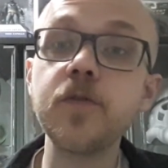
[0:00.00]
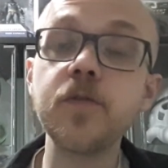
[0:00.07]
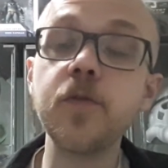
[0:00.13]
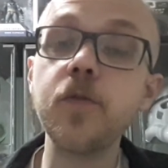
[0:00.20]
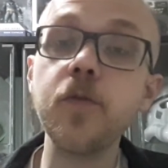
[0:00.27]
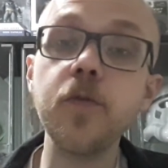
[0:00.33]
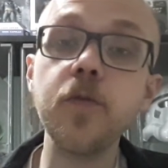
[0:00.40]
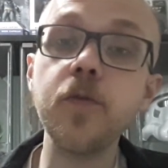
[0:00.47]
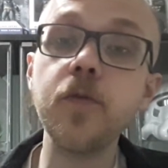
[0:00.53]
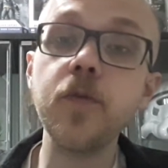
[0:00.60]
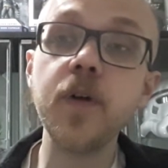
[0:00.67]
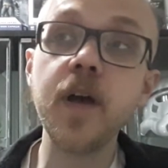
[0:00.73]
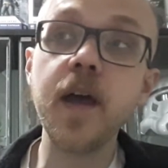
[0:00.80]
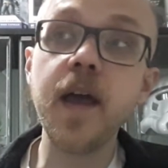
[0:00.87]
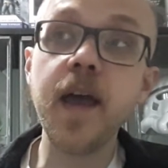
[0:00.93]

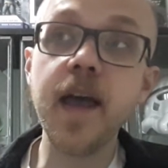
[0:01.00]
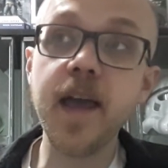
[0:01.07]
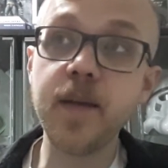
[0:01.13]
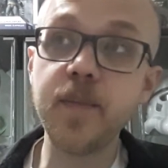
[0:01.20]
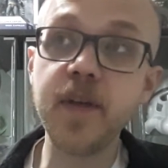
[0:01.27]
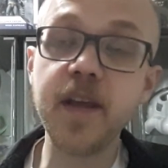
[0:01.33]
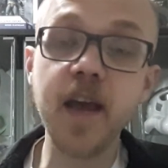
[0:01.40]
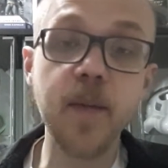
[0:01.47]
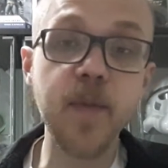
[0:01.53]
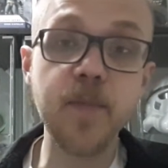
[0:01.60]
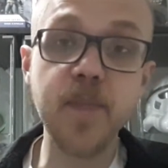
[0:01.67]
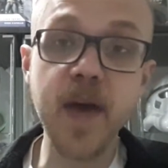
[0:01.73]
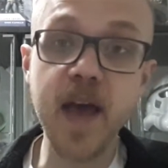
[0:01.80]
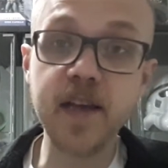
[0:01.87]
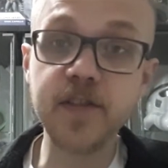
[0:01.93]
who had become a
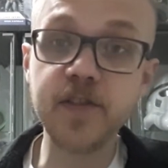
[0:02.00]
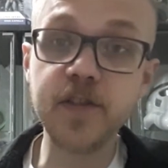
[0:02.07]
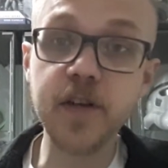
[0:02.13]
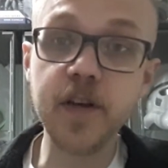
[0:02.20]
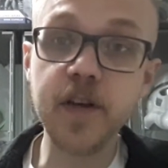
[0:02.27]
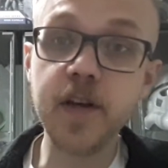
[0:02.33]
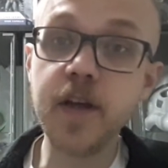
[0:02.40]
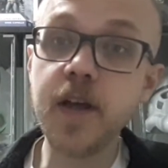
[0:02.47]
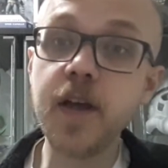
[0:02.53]
pastor.